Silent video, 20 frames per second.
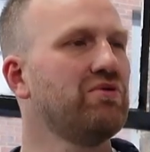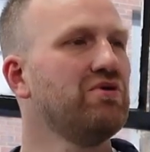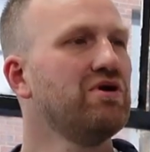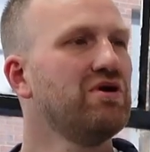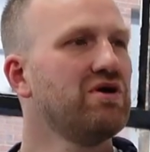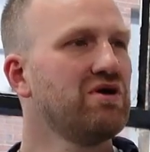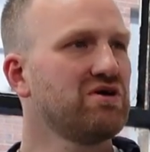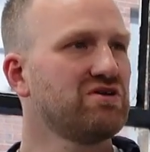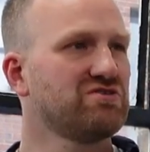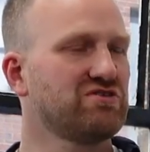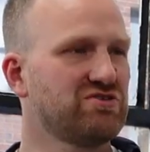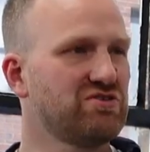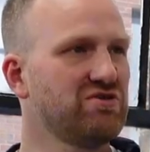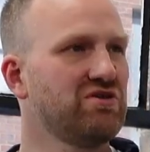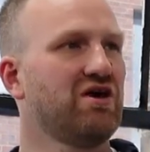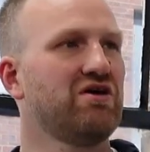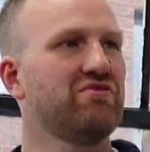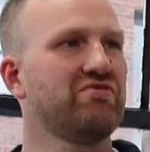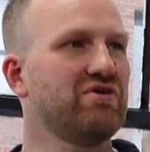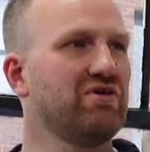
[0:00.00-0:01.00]
because I do
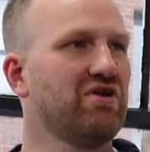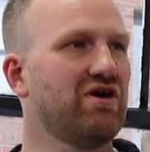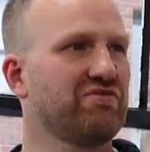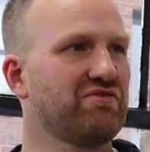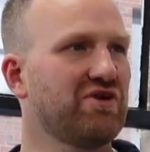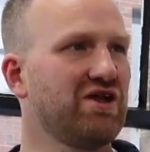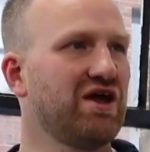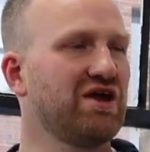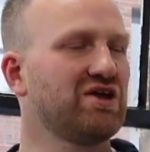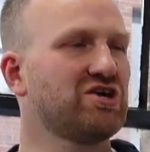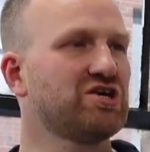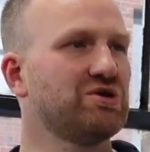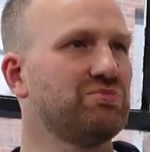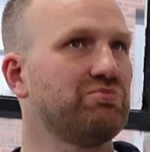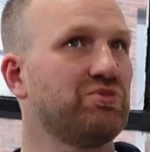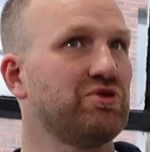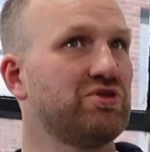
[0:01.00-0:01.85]
like real life connection,